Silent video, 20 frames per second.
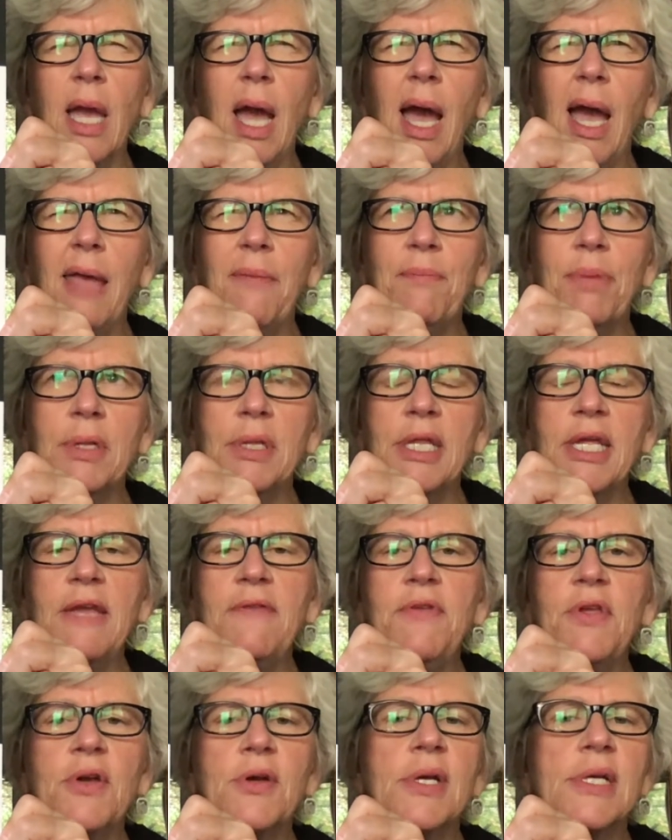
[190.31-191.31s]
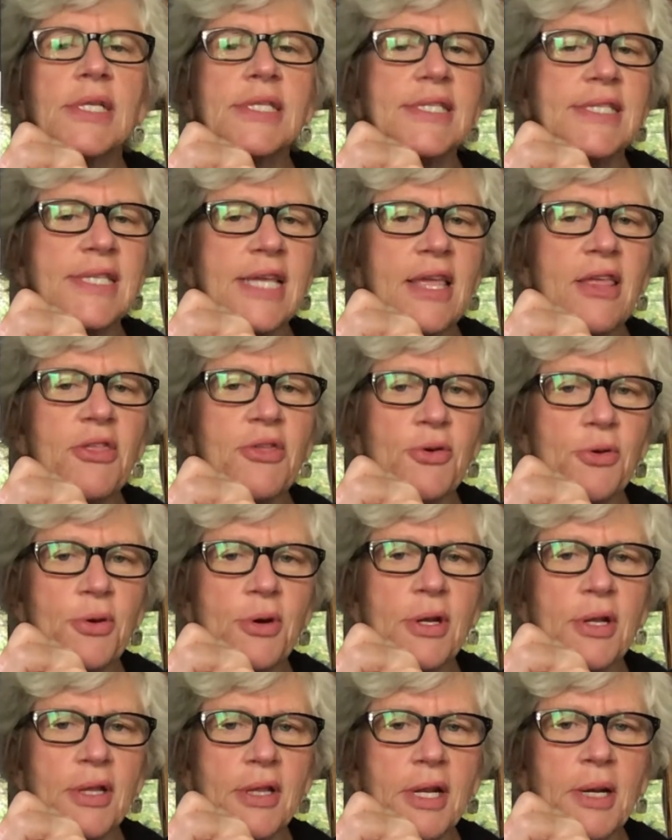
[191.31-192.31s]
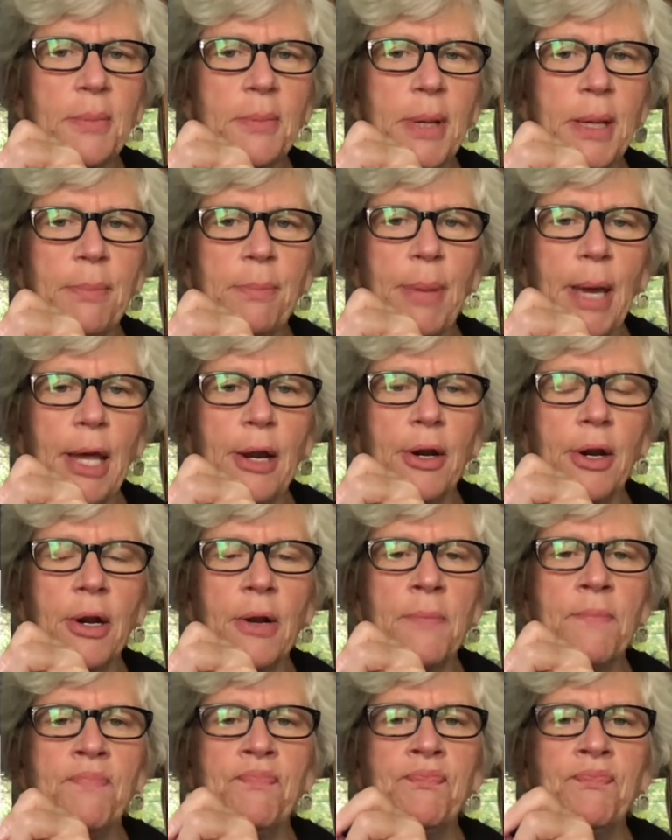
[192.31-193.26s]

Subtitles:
I believe you can see through it a little bit better.